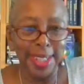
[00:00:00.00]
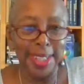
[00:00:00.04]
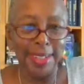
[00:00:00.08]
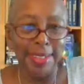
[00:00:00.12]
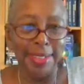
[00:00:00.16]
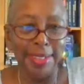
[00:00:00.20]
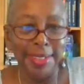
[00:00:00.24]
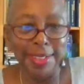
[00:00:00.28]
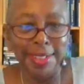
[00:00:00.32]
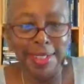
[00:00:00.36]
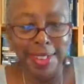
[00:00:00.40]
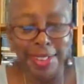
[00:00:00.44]

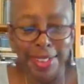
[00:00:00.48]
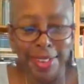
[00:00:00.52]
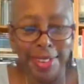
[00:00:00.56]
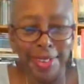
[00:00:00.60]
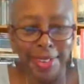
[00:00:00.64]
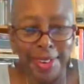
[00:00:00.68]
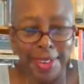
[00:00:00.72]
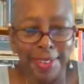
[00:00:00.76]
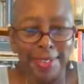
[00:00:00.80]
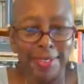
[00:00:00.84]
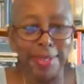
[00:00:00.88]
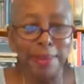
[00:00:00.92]
It's a little
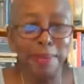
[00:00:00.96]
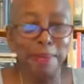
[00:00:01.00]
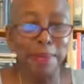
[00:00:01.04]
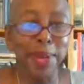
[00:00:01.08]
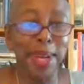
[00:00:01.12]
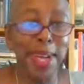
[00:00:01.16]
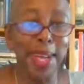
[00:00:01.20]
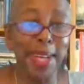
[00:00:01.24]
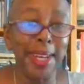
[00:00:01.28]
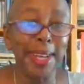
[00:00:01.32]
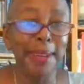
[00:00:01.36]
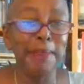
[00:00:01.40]
crazy,
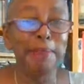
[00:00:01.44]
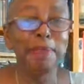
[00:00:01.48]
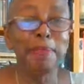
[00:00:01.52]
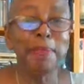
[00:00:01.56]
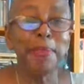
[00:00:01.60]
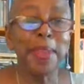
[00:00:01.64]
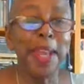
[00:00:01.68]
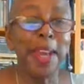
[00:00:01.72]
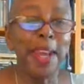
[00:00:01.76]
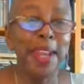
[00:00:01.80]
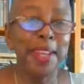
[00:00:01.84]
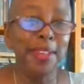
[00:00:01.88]
but
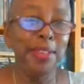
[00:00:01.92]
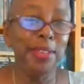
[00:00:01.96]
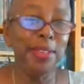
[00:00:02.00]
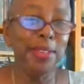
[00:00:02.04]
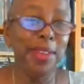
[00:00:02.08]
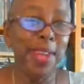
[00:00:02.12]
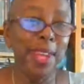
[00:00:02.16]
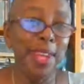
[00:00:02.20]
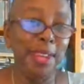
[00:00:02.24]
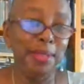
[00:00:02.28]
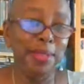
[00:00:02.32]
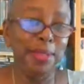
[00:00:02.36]
I do
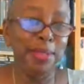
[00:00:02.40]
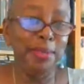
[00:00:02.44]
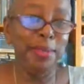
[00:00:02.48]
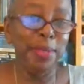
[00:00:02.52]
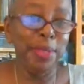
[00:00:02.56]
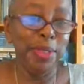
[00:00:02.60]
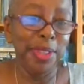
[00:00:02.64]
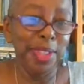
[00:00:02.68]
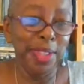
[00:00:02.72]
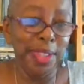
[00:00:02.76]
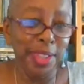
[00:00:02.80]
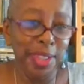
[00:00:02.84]
have some
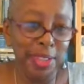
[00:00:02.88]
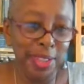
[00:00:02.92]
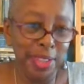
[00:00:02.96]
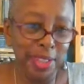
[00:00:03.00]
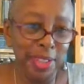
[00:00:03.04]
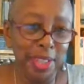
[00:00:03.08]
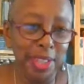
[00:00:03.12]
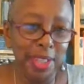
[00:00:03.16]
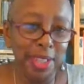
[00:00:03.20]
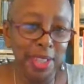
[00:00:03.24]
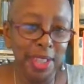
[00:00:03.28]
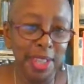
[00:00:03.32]
really
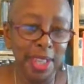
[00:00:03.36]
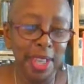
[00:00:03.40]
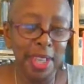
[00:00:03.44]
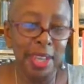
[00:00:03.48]
good